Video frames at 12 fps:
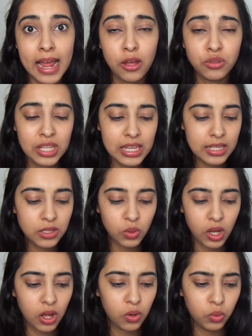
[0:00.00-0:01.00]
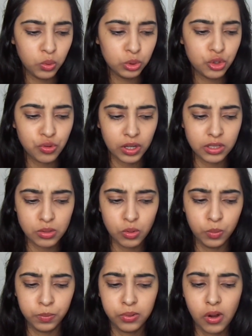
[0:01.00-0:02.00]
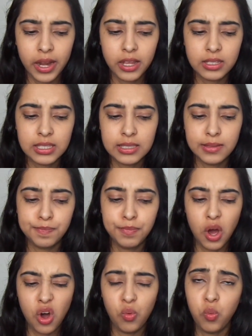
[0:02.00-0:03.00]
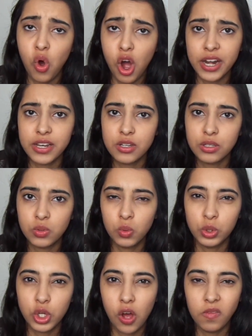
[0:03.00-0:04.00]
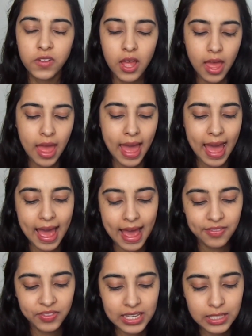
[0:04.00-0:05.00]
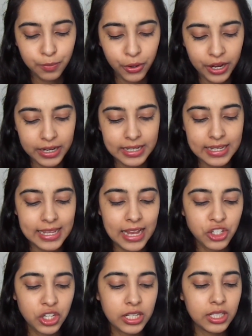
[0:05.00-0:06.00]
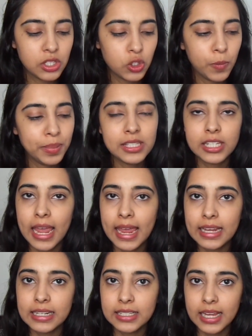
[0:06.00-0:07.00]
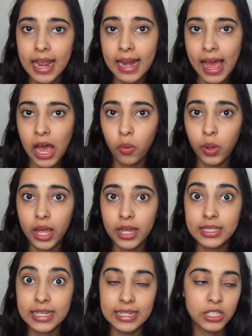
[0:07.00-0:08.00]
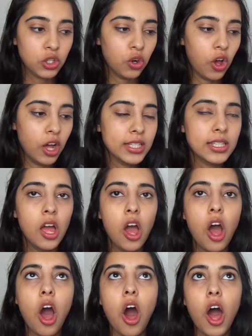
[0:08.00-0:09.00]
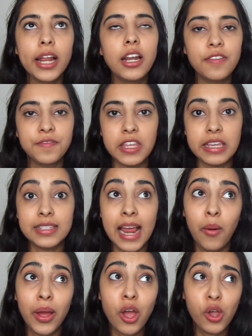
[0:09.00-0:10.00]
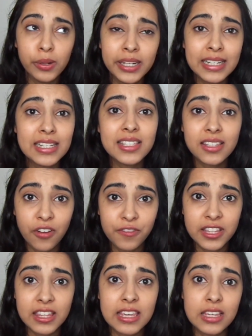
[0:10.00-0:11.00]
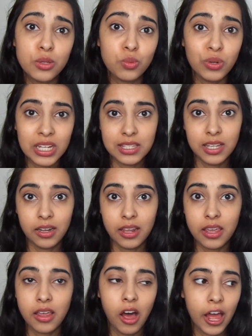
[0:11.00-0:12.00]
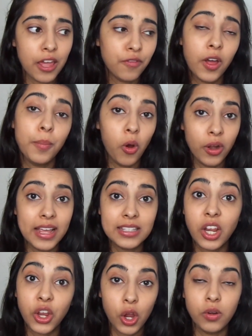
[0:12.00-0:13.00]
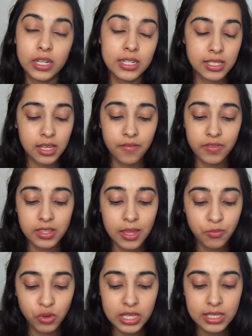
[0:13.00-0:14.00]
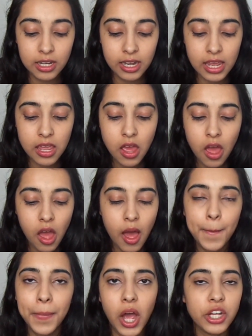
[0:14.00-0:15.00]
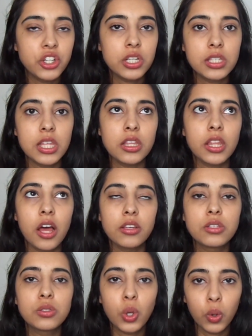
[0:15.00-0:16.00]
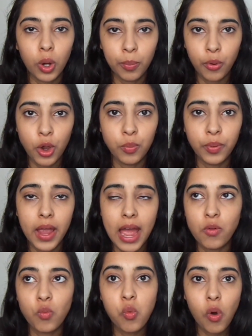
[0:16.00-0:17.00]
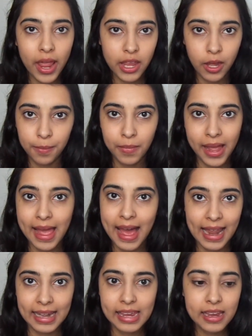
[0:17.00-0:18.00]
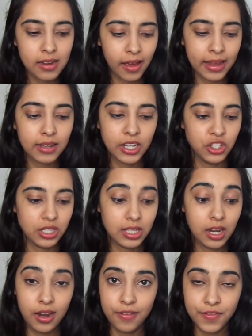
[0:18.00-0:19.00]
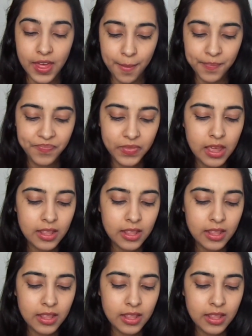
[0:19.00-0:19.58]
Now these are all drugstore products, bar one, sort of. And this product is actually the Superstay 10-Hour Tint Gloss. I love these. Now I only discovered these recently. If I'm honest, I only discovered them recently, but I just think they are so appropriate and right up my alley. Like, I just love them.